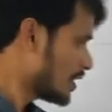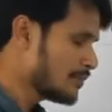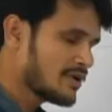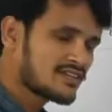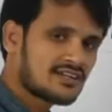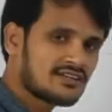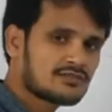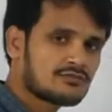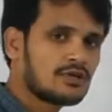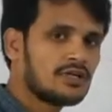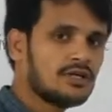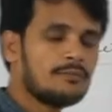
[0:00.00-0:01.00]
image size is
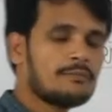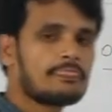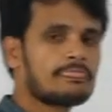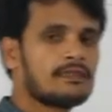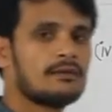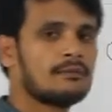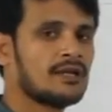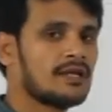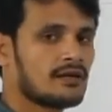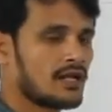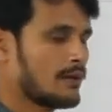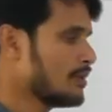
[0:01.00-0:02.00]
what?
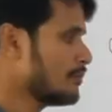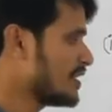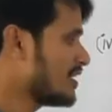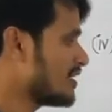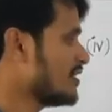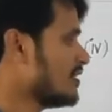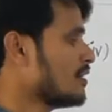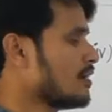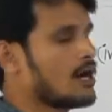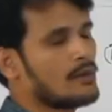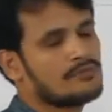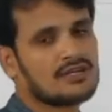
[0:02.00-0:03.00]
Bigger, I mean bigger
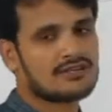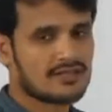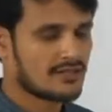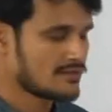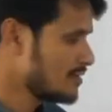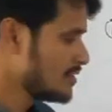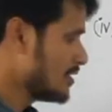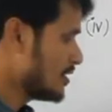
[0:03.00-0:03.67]
than object size.